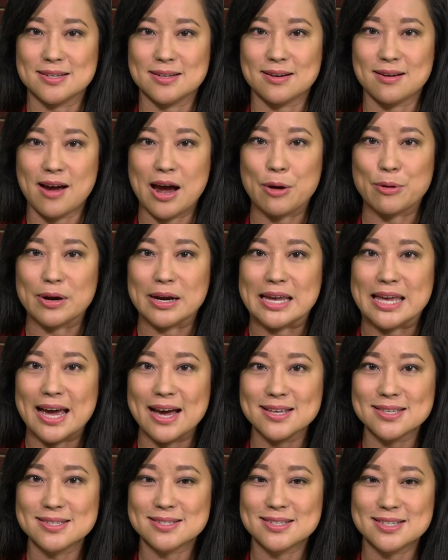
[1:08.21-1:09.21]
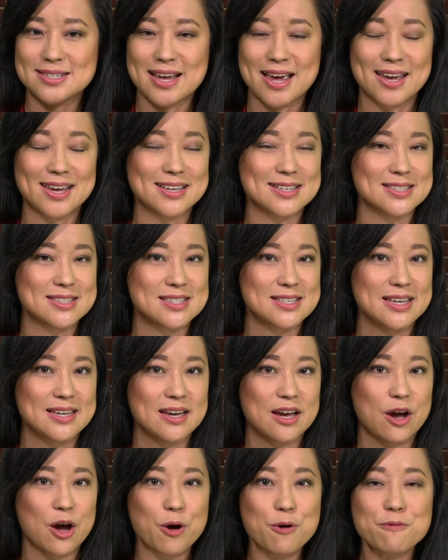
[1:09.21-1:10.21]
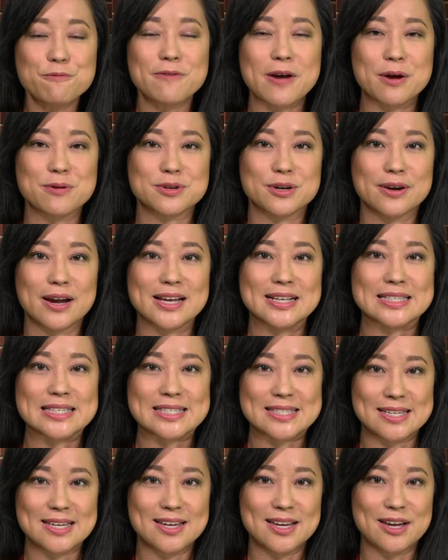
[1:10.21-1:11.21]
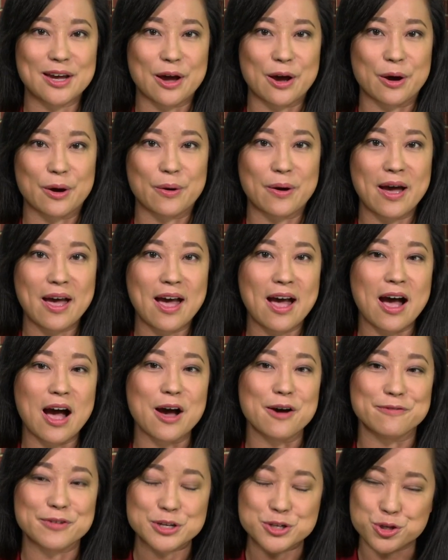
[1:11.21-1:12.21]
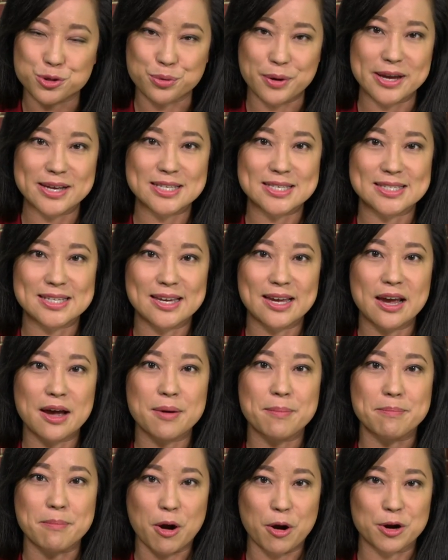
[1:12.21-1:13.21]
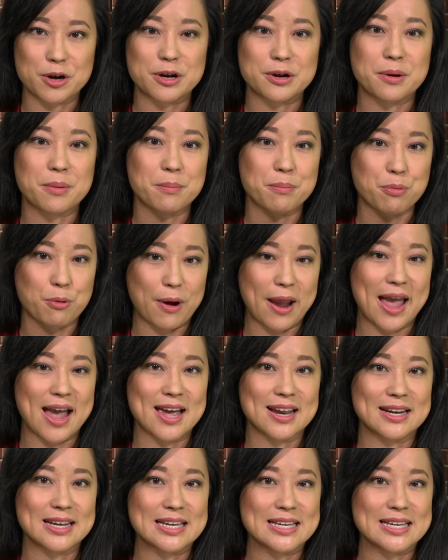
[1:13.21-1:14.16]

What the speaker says: And our guest today is the co-founder and CEO of Tracie Martyn brand.